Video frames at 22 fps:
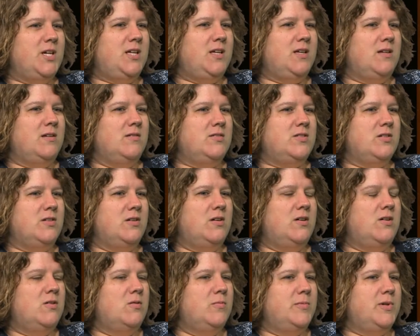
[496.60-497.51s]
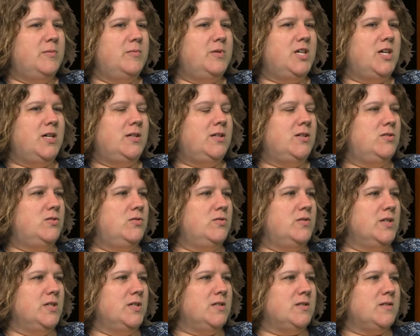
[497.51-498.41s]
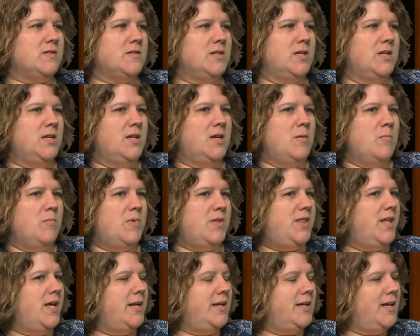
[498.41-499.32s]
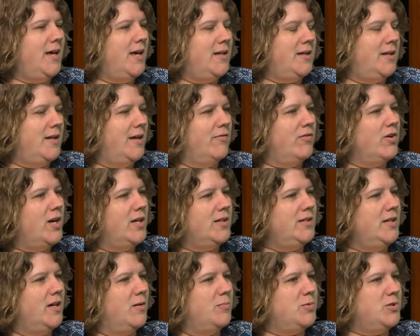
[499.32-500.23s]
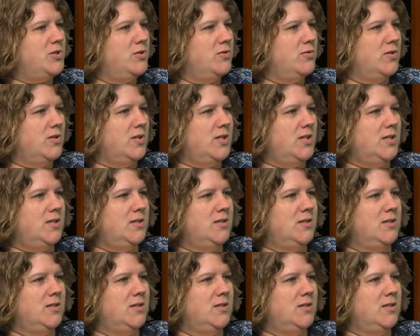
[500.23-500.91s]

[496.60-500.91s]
head. I said, oh, maybe I could do this. But then again, never had the opportunity.